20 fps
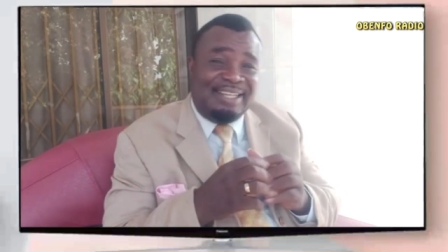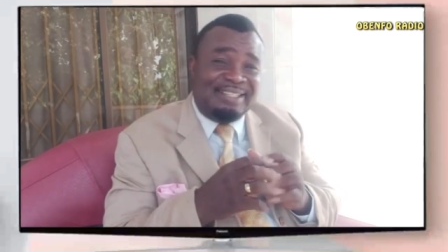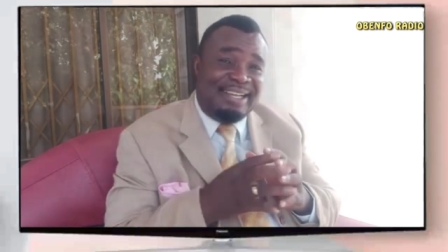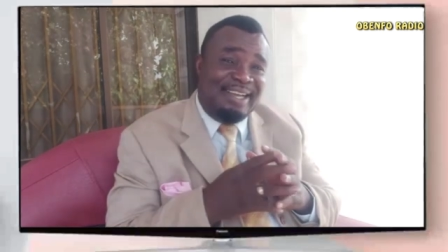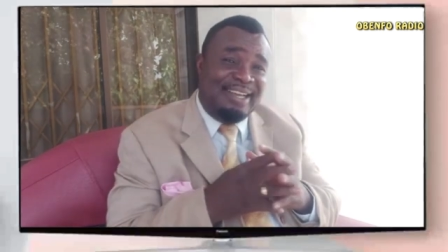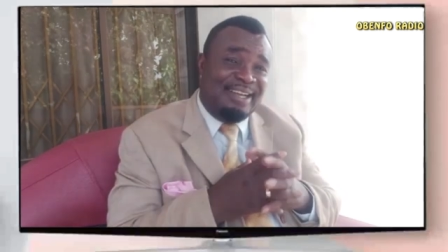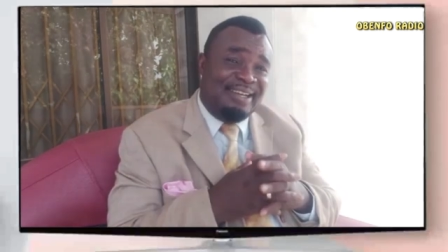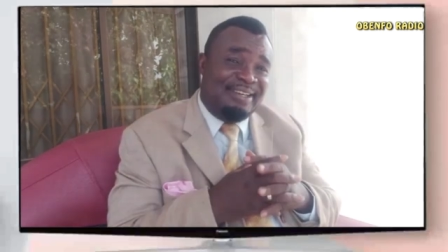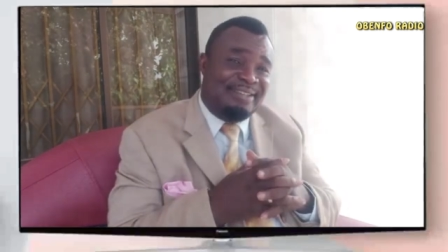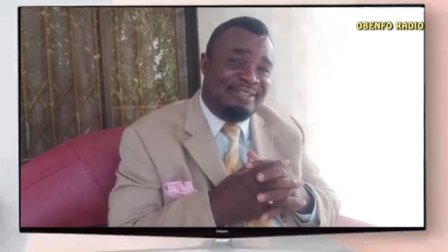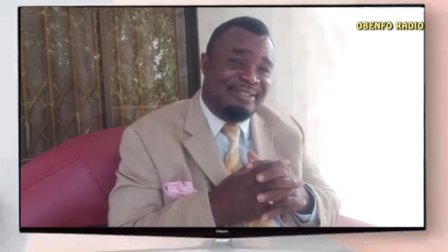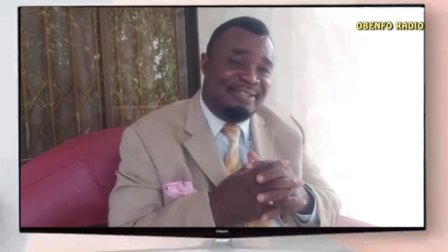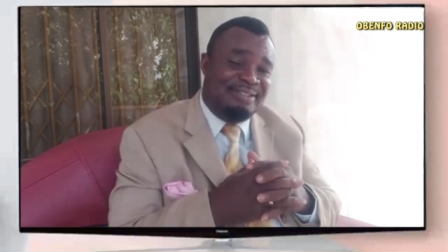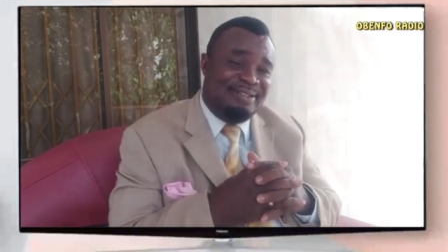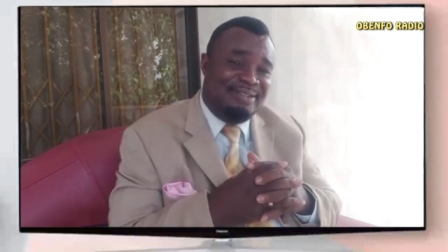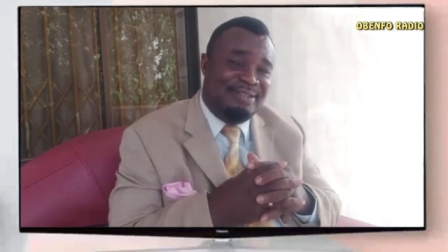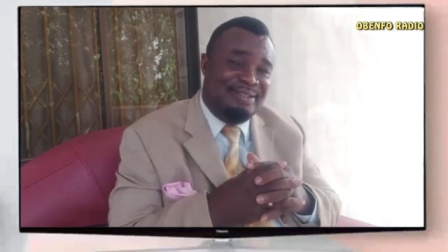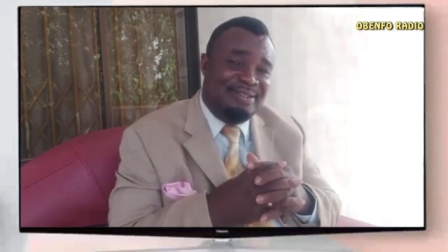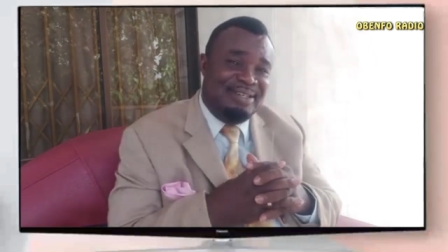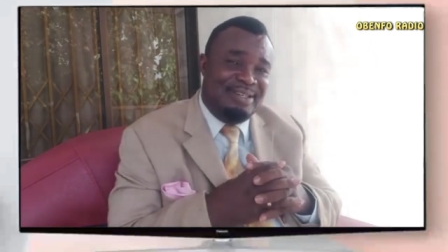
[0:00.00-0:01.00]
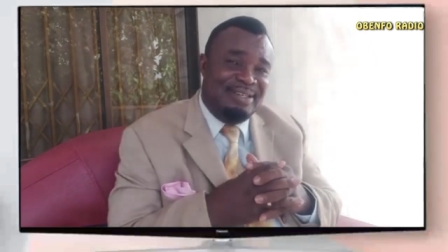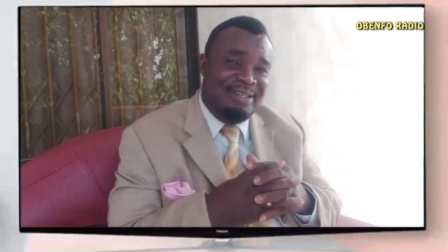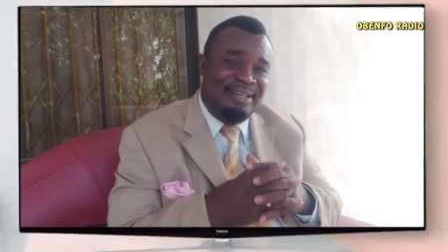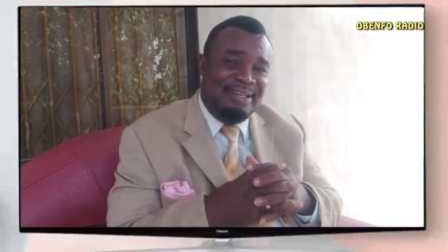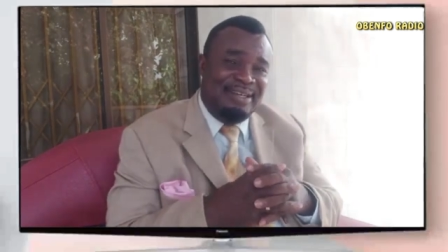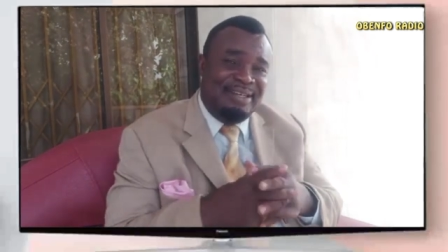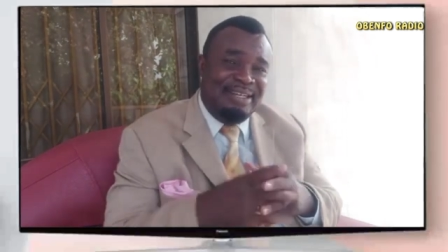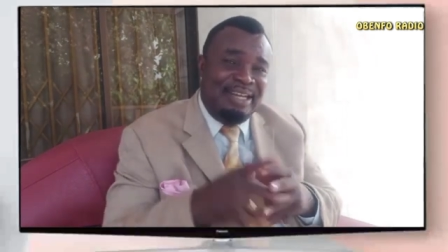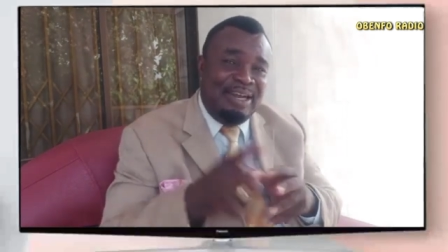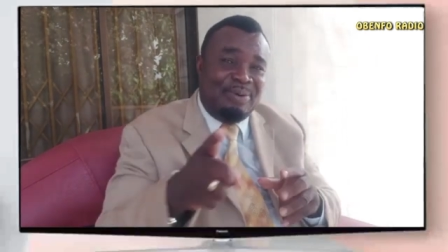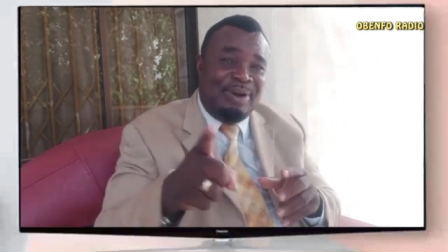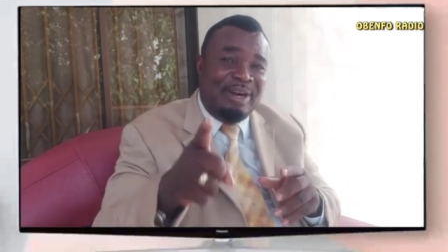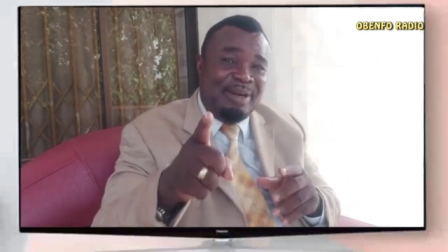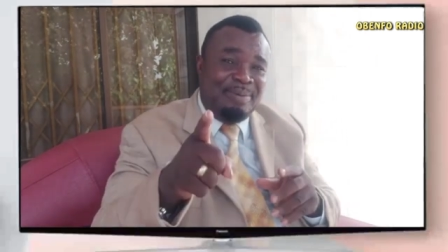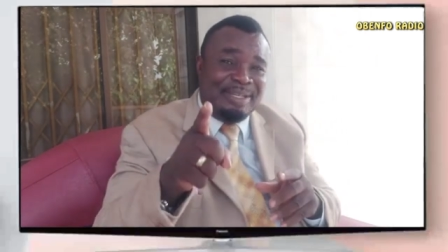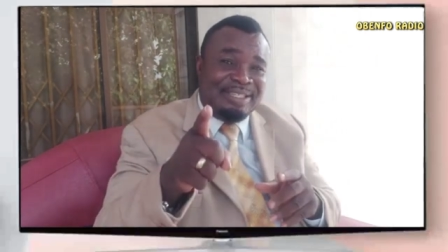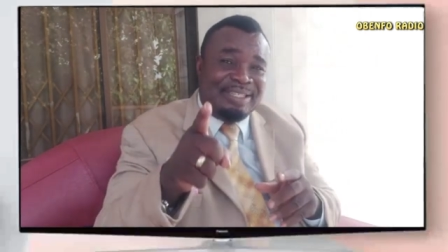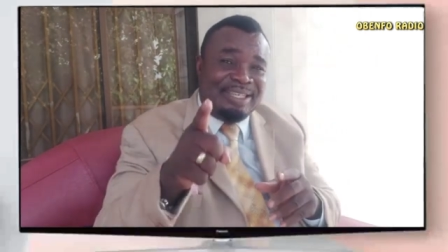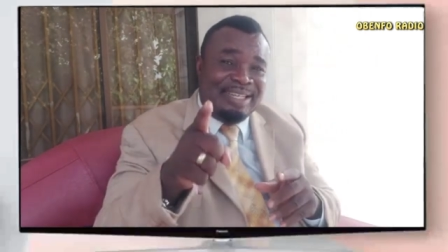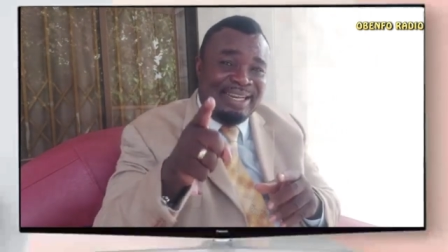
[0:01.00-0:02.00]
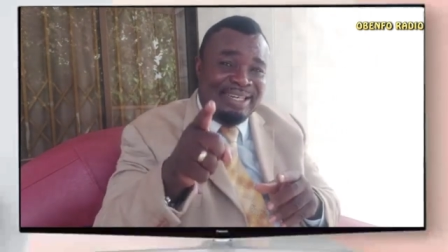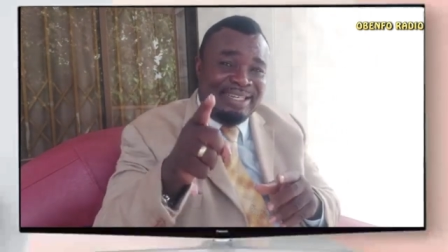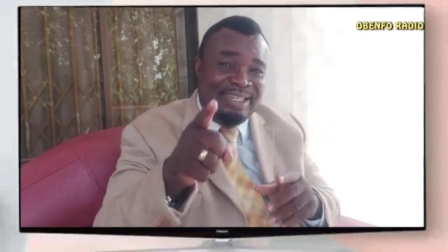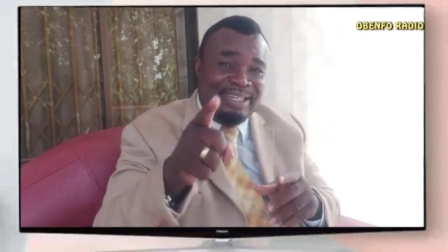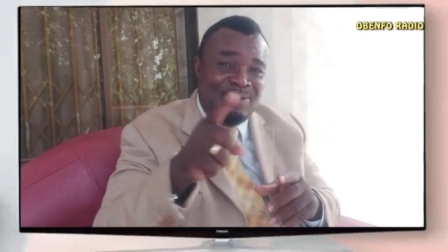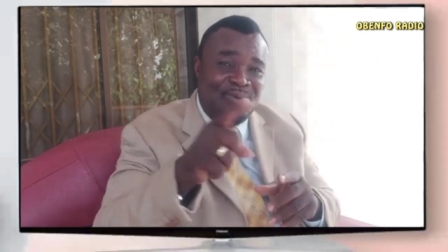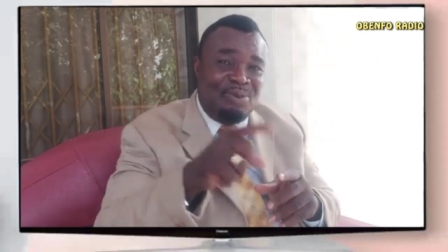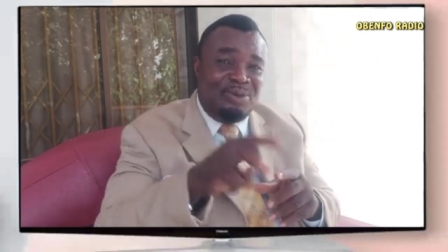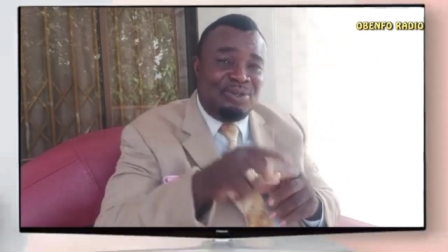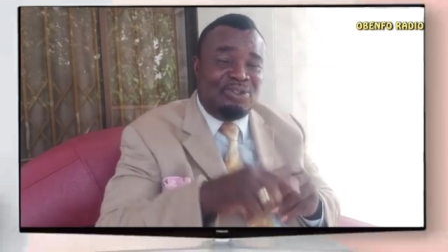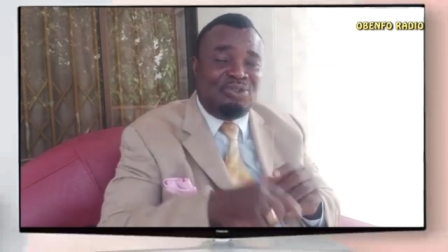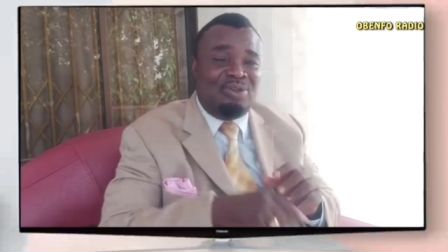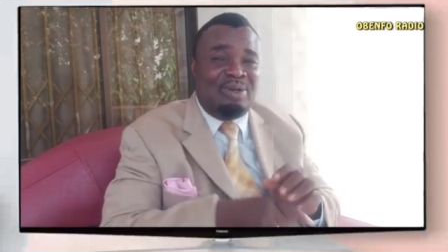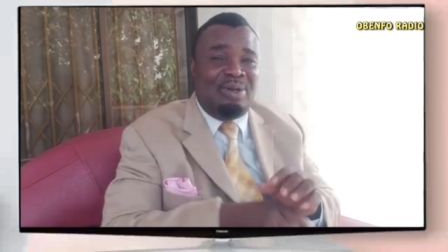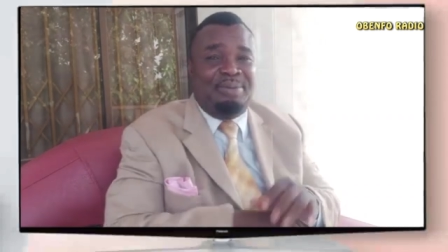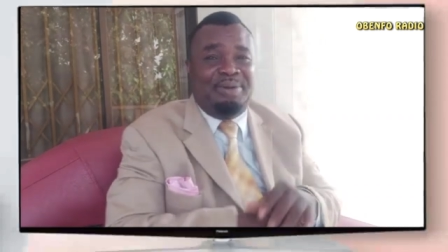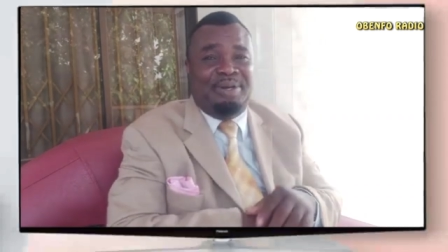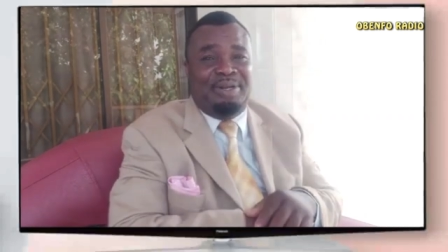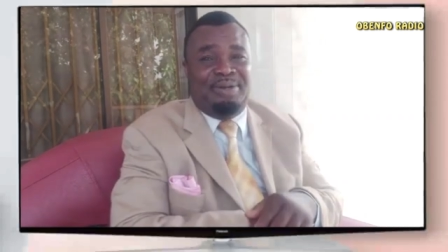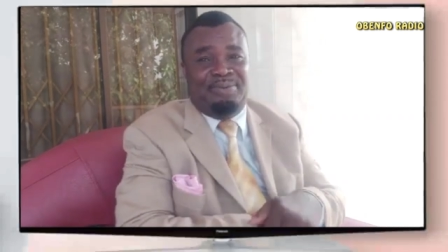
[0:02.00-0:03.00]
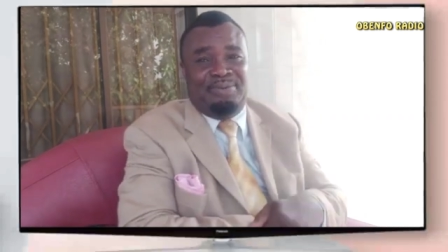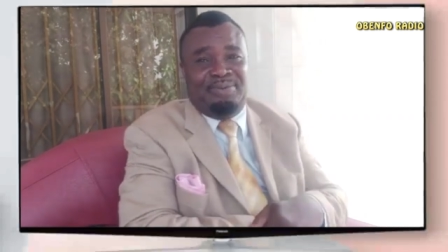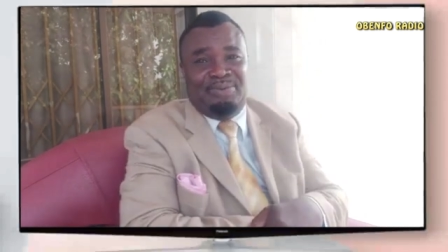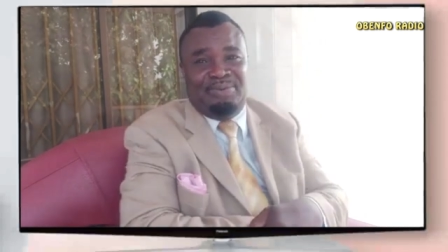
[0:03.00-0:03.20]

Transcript: Isaiah. Never was another day on Swamina.